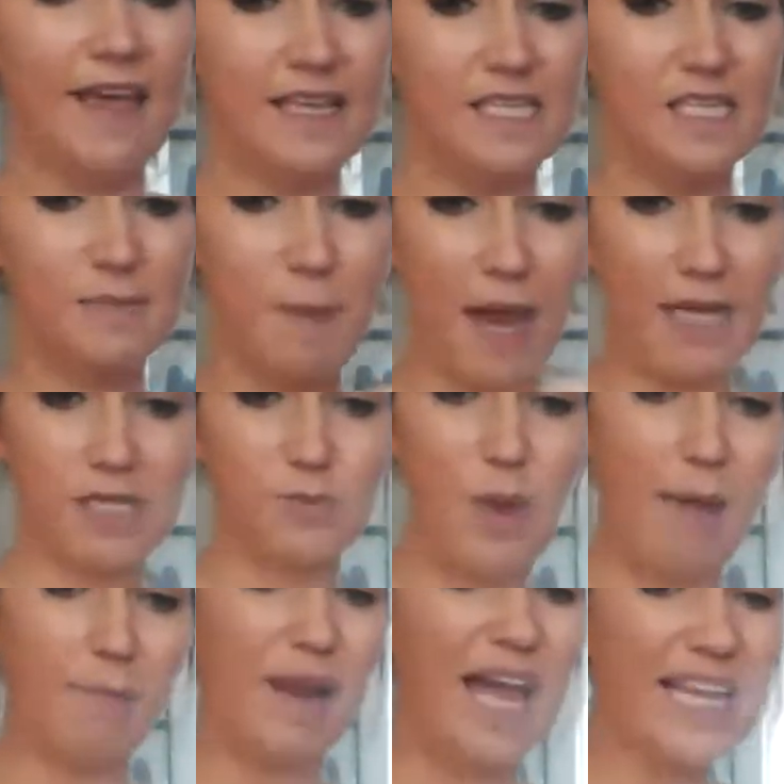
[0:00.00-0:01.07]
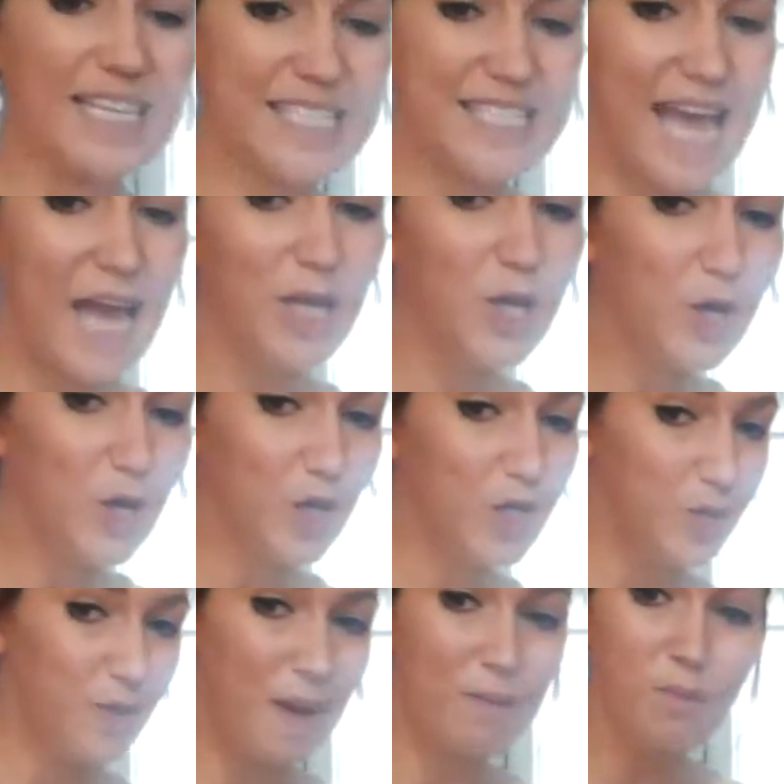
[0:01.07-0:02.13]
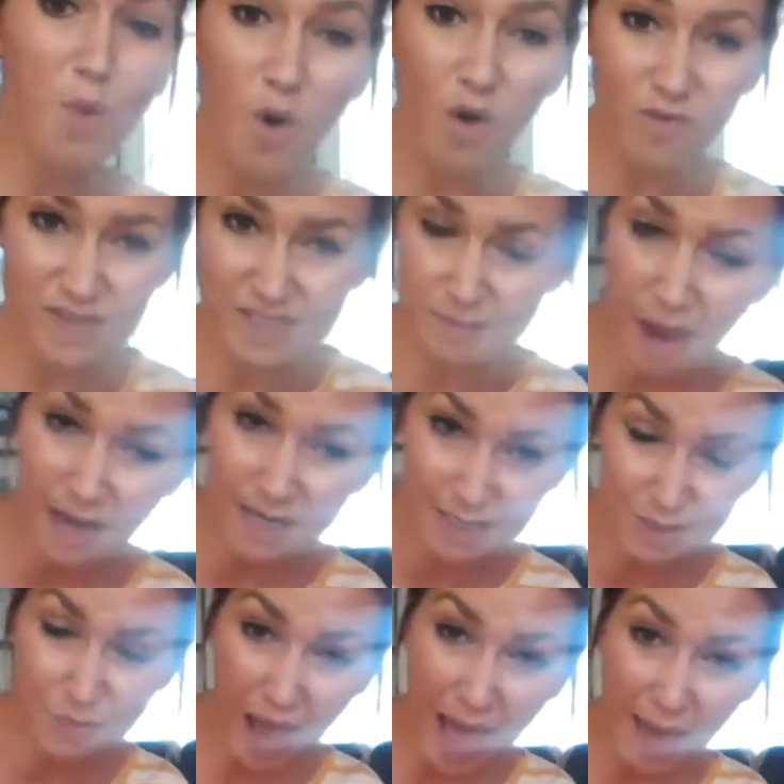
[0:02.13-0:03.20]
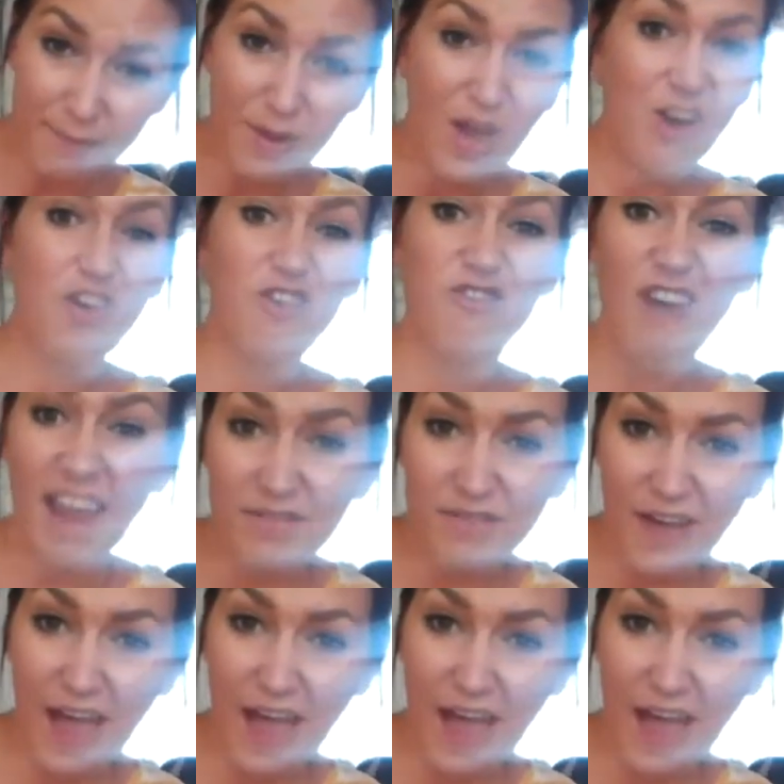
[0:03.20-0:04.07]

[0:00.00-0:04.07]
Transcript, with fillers: That's a spider's web. Like I said, you could do it more of a spider's web. Great for